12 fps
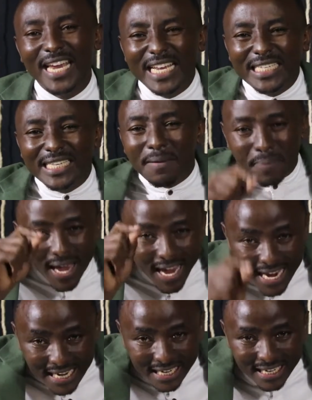is the
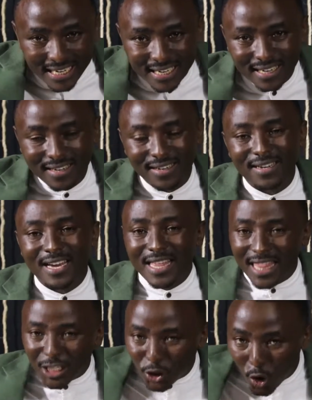
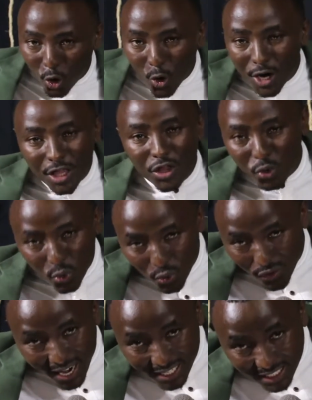pain that you're going through
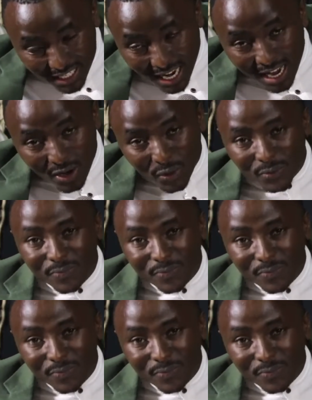right now.